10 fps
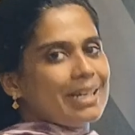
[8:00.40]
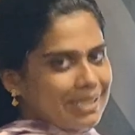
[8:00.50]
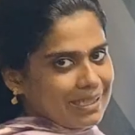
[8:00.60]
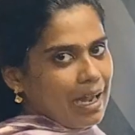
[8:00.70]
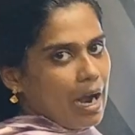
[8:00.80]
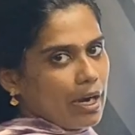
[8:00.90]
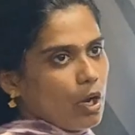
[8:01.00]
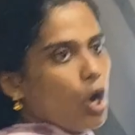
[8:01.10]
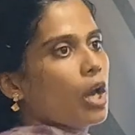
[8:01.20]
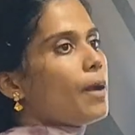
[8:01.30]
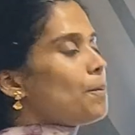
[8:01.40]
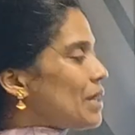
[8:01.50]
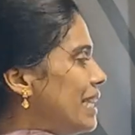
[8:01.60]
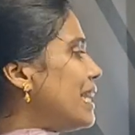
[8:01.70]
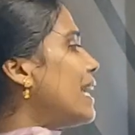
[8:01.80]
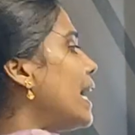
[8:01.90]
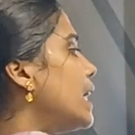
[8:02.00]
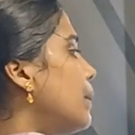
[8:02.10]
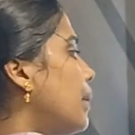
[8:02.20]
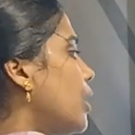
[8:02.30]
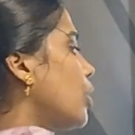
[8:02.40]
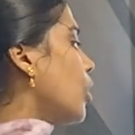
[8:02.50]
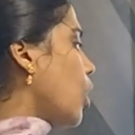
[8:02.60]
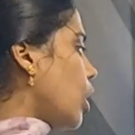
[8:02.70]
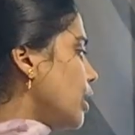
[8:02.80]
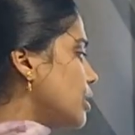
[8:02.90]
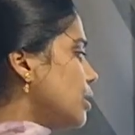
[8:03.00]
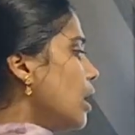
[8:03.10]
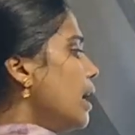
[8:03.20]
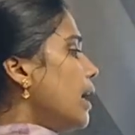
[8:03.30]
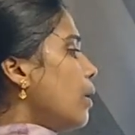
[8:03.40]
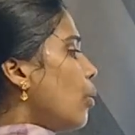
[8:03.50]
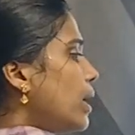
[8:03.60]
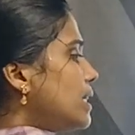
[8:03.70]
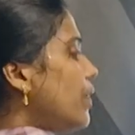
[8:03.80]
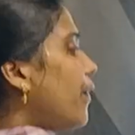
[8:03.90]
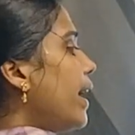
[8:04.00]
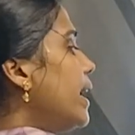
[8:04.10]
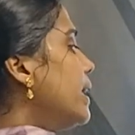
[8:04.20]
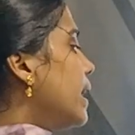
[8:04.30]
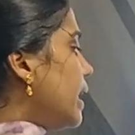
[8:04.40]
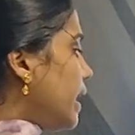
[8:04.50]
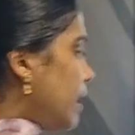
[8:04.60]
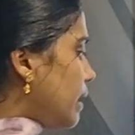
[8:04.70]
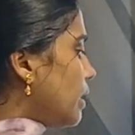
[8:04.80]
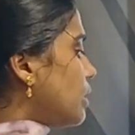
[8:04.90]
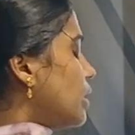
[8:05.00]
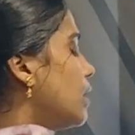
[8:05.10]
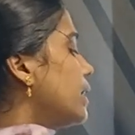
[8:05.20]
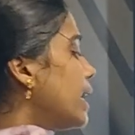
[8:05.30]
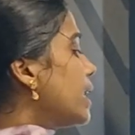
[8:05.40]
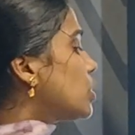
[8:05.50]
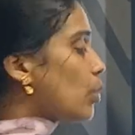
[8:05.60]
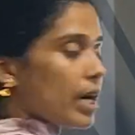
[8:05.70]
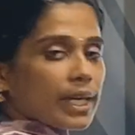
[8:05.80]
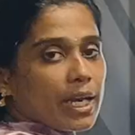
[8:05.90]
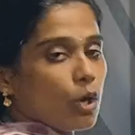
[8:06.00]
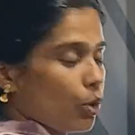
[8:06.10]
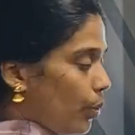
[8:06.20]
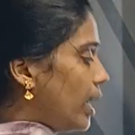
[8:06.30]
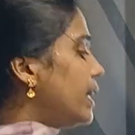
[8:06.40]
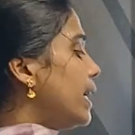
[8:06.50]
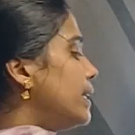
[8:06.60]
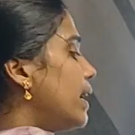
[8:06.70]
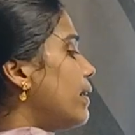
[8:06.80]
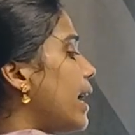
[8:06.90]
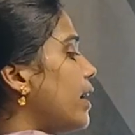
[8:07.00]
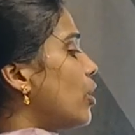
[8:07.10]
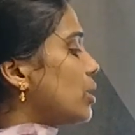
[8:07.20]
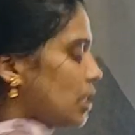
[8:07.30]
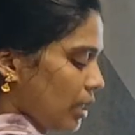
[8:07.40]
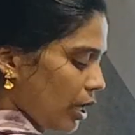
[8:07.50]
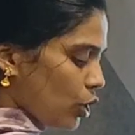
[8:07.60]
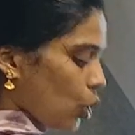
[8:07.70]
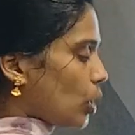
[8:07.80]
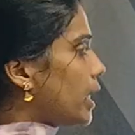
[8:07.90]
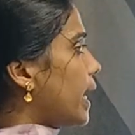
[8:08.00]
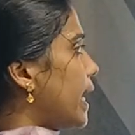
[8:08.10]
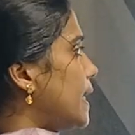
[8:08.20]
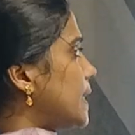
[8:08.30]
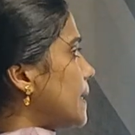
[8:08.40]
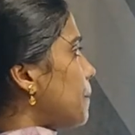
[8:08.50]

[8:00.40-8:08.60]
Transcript: discard or decline the particular orders. Once they find the thing is working out well, then they will diagnose and control the gains.